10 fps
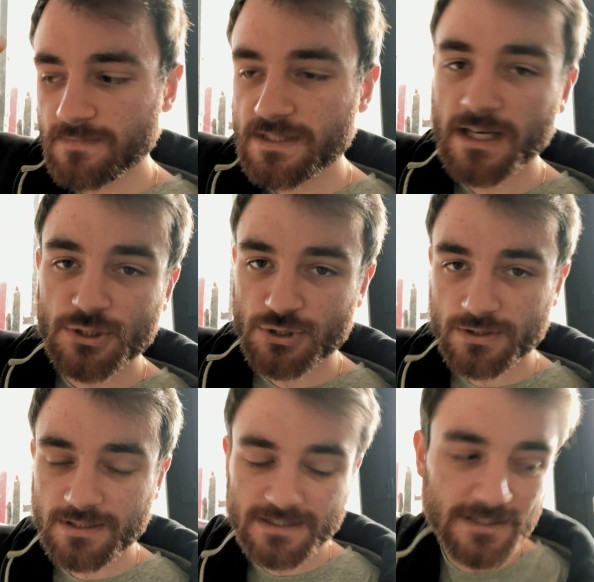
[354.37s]

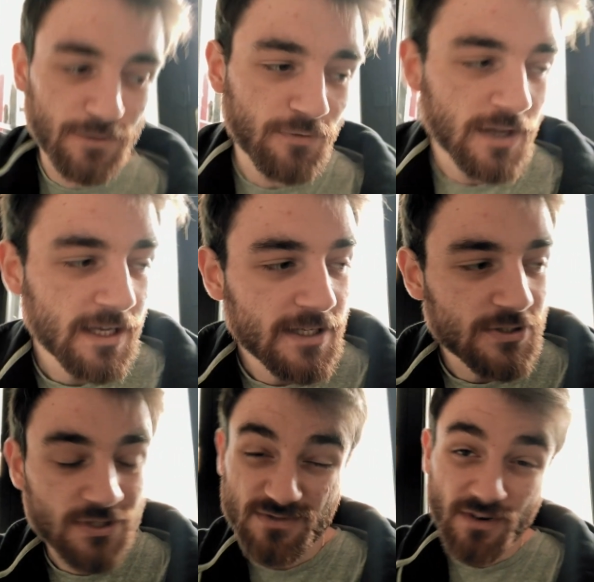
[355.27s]
Junction and stuff.
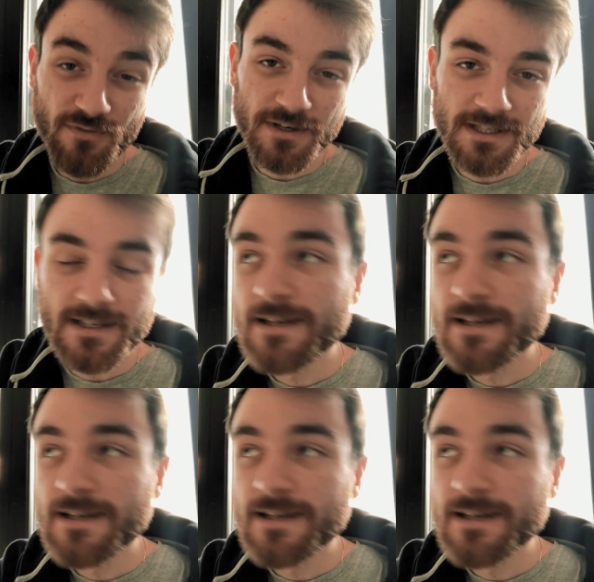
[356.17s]
So it's very funny.